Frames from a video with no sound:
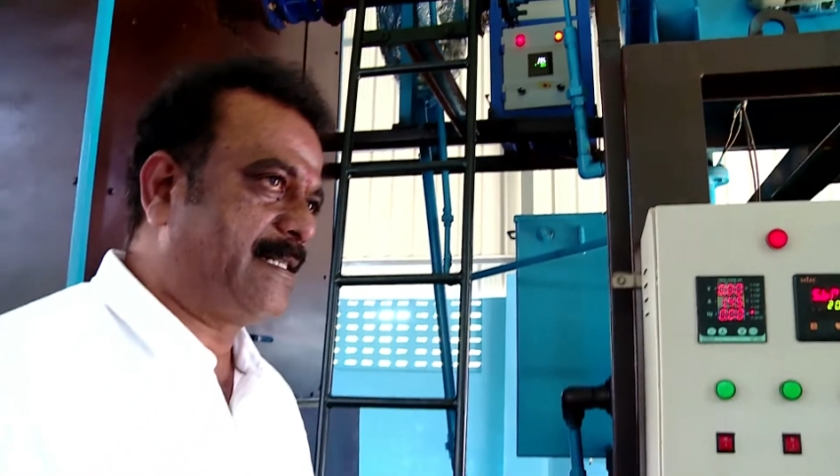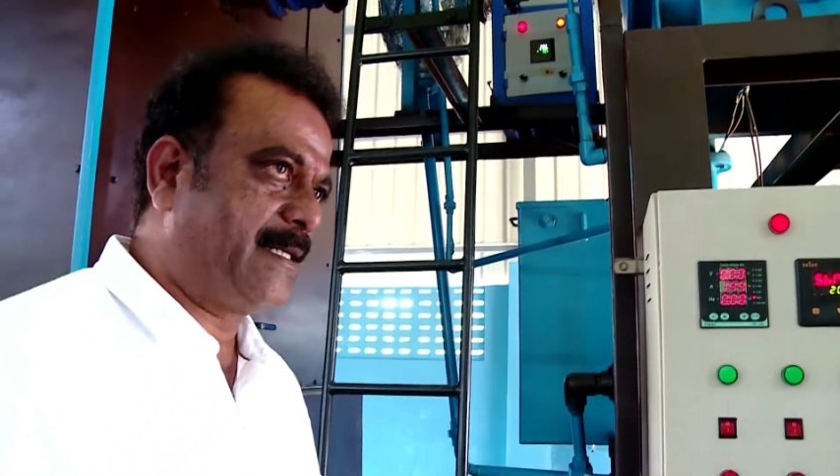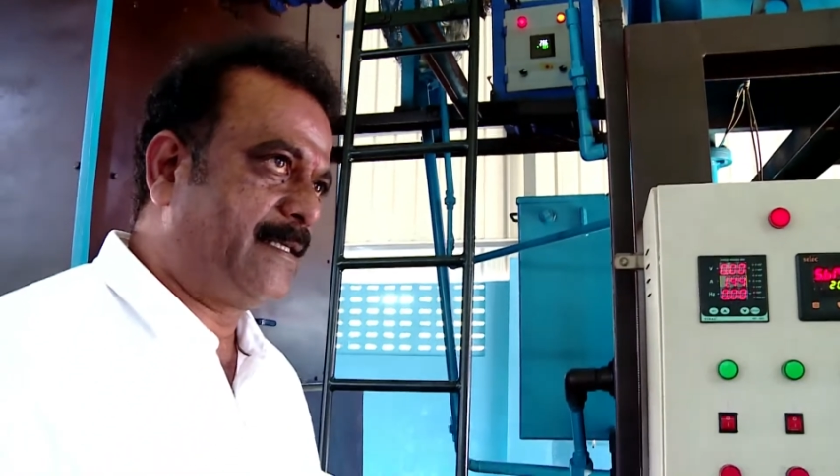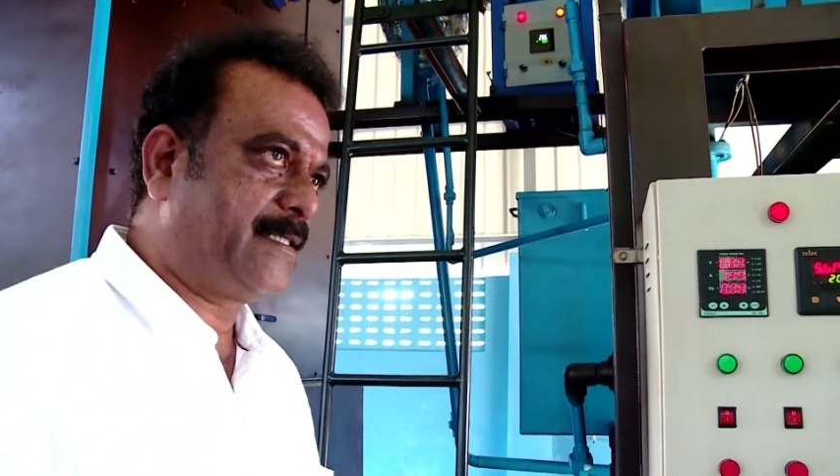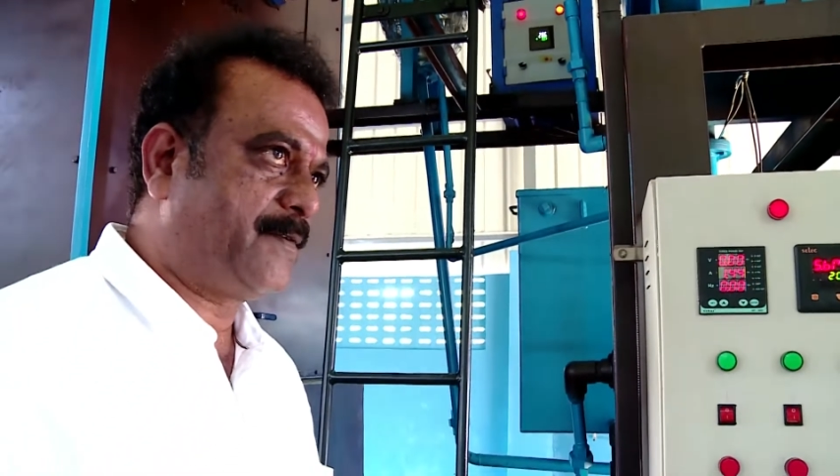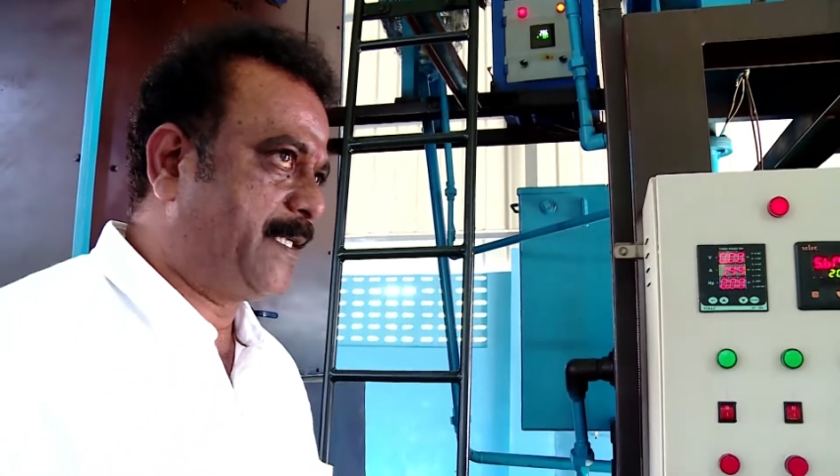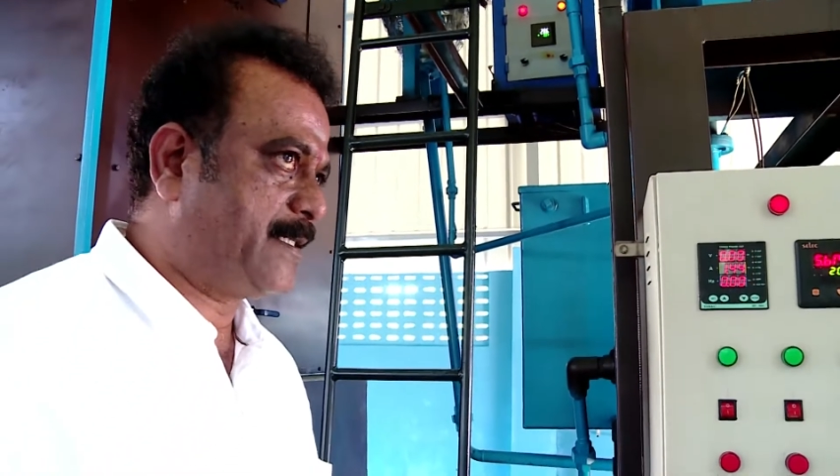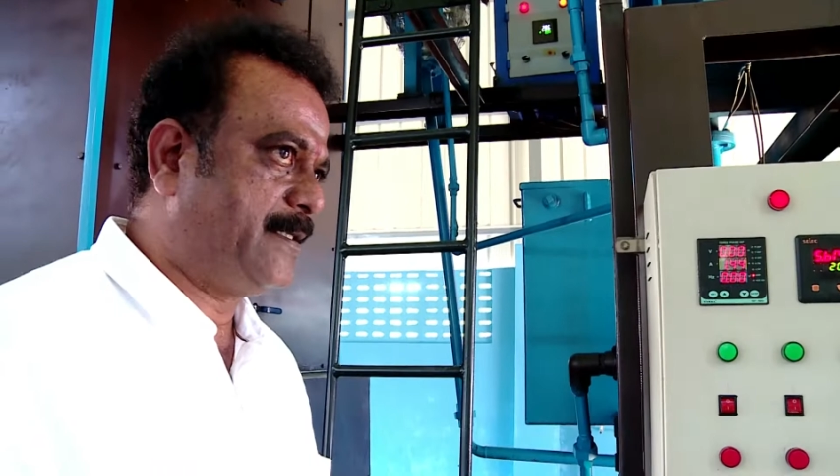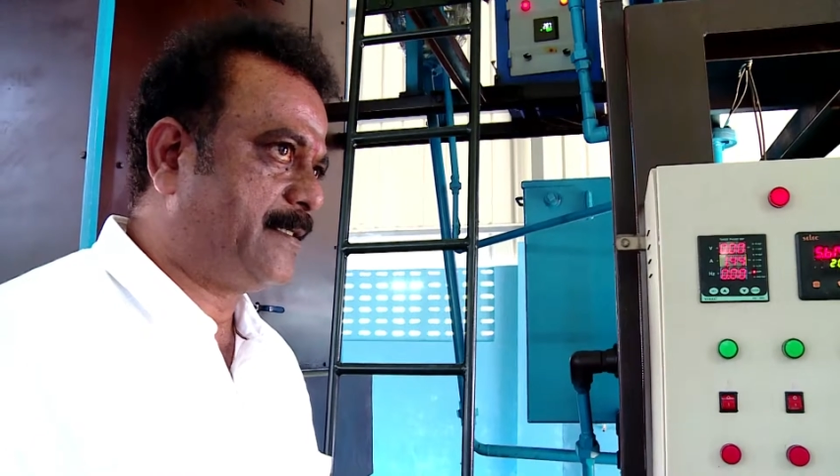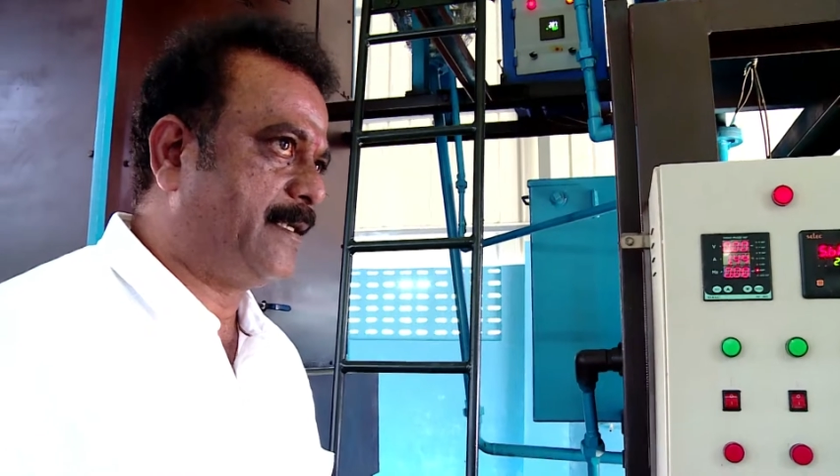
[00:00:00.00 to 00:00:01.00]
hazardous waste
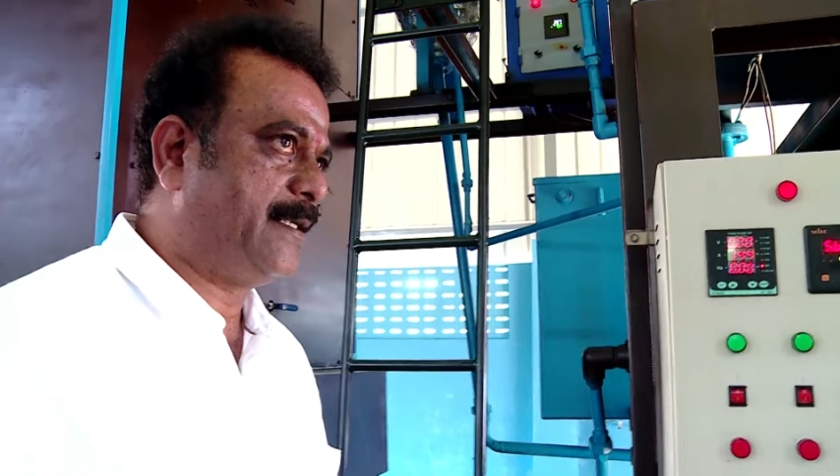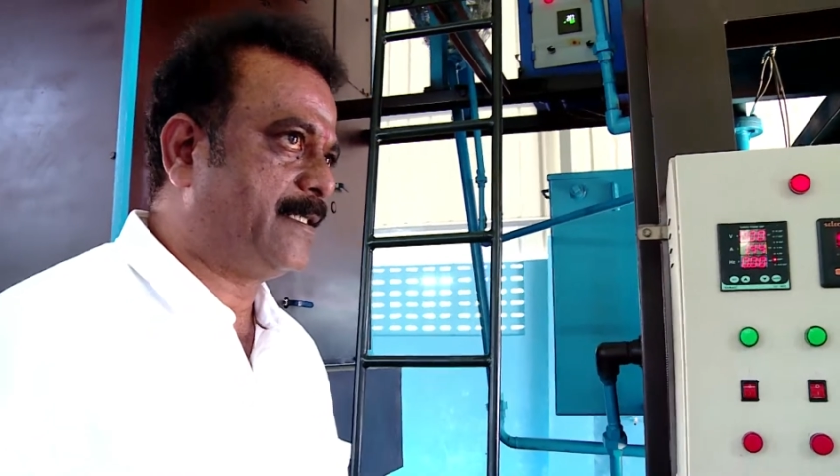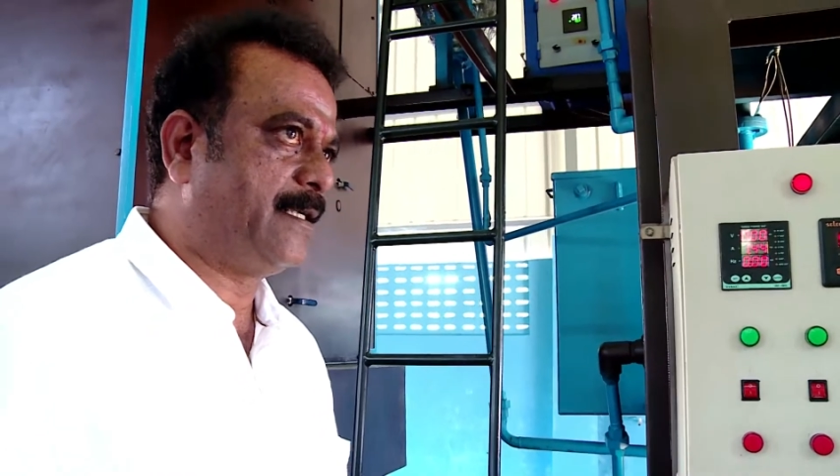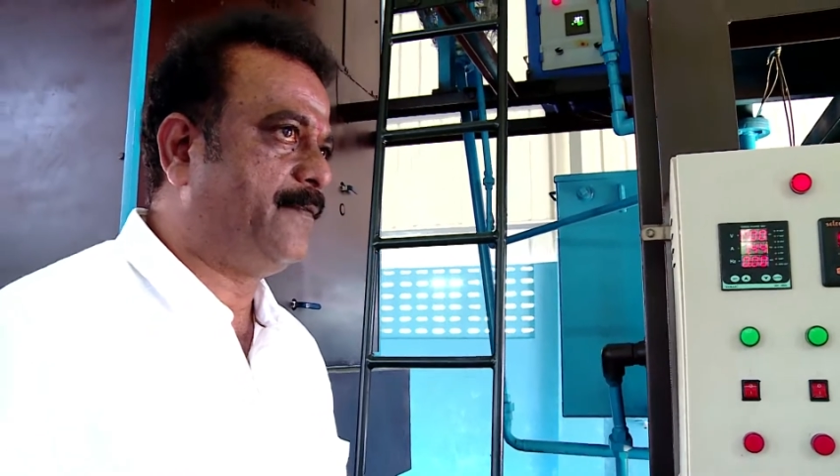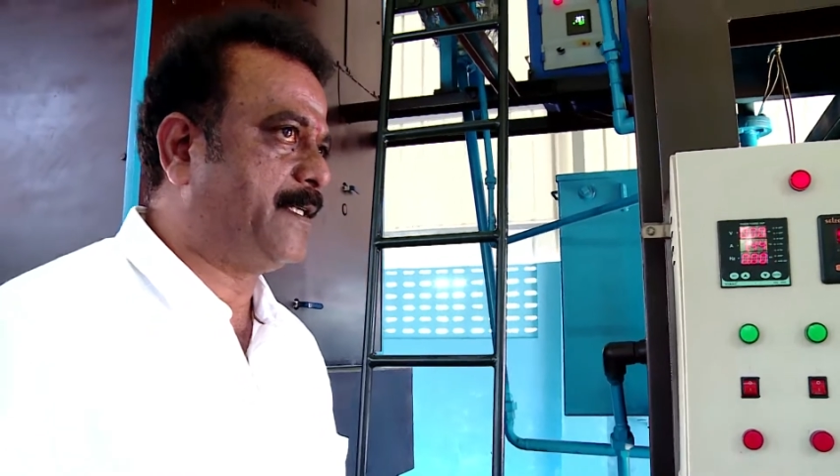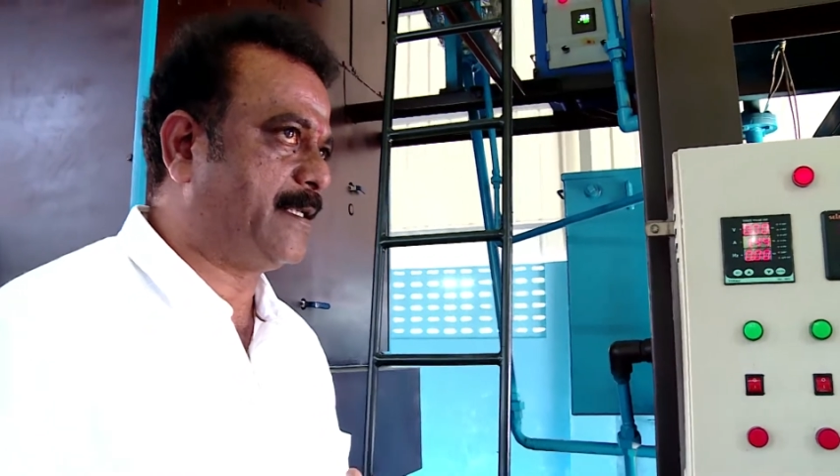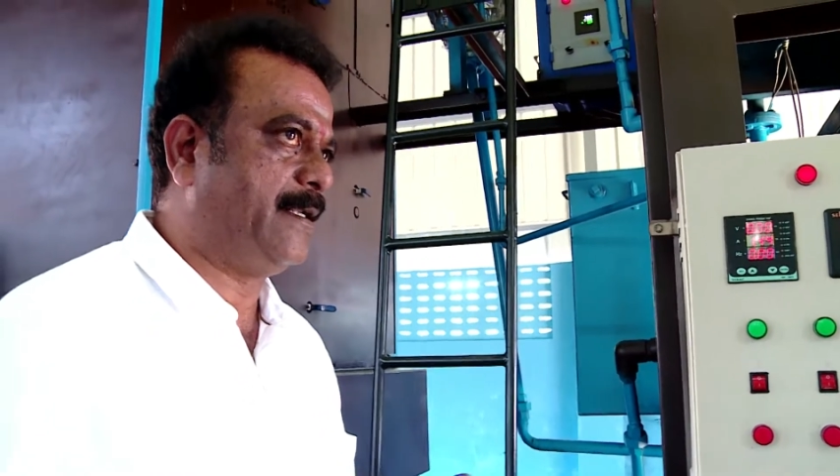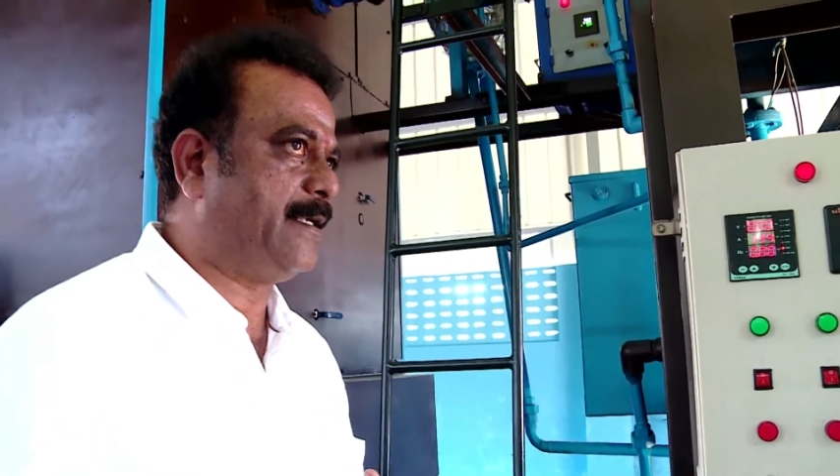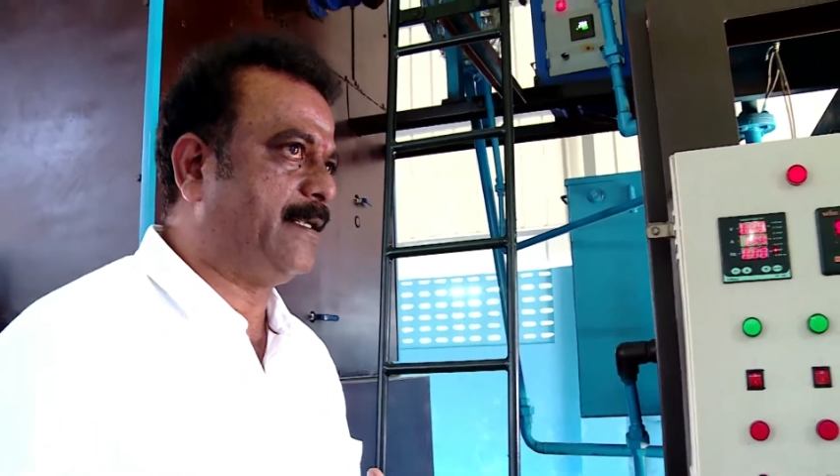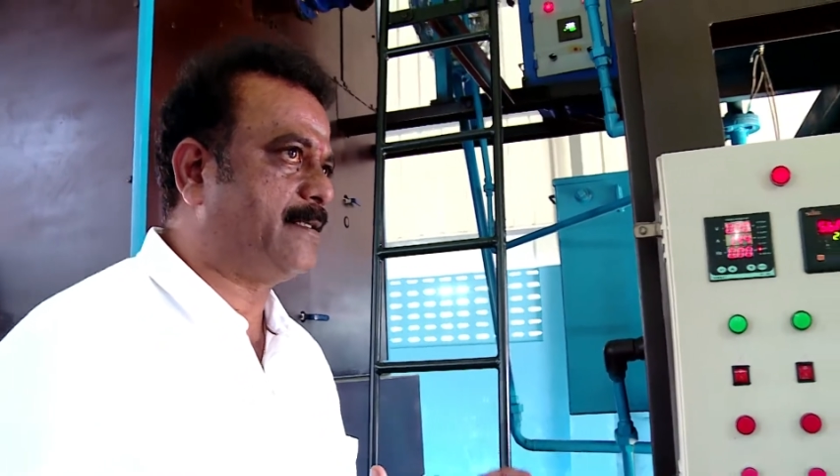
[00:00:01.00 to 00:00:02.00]
incineration
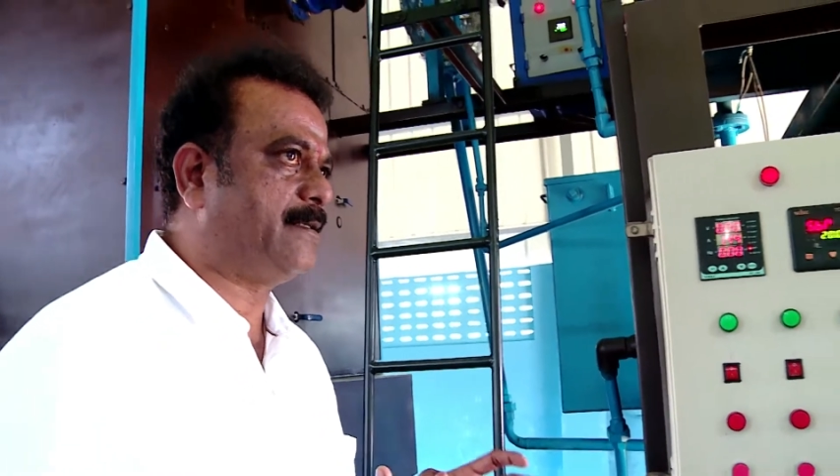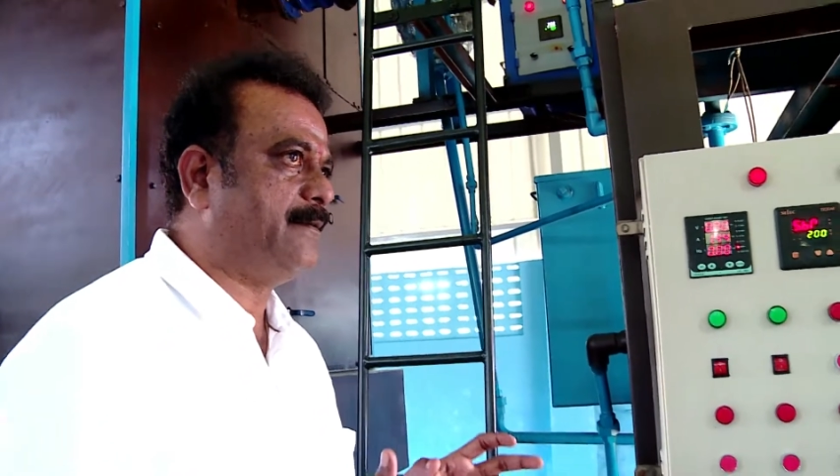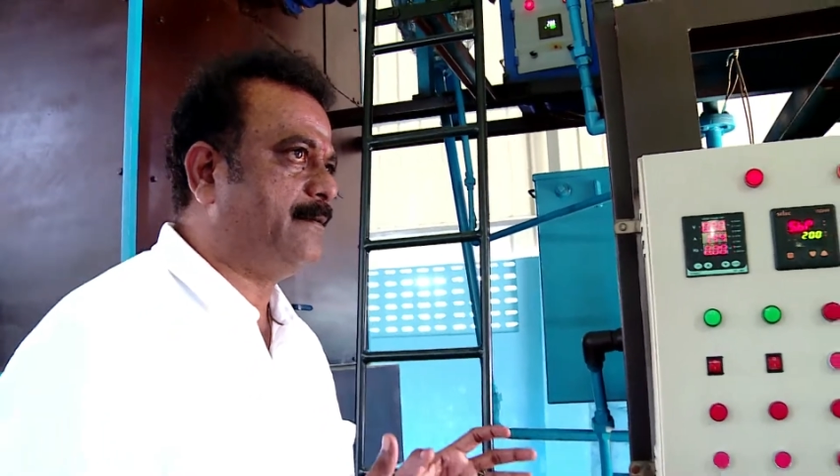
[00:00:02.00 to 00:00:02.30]
facilities,